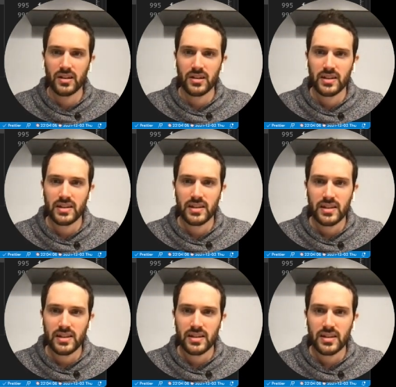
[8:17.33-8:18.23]

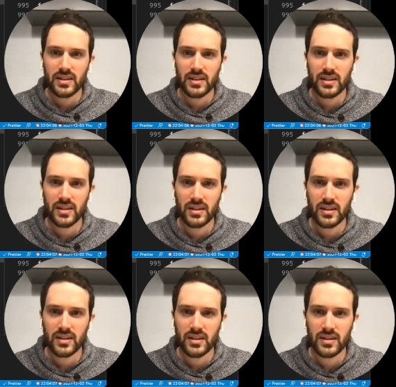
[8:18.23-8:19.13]

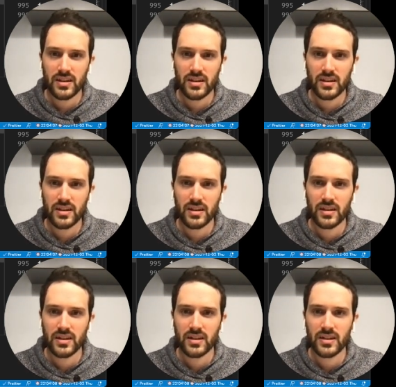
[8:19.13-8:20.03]

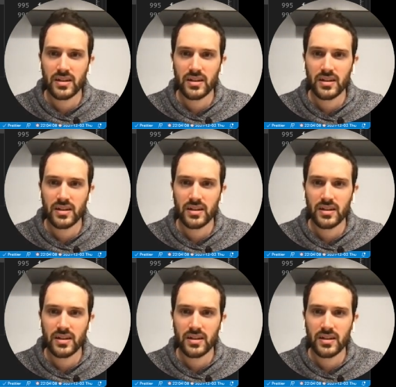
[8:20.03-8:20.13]
[no speech]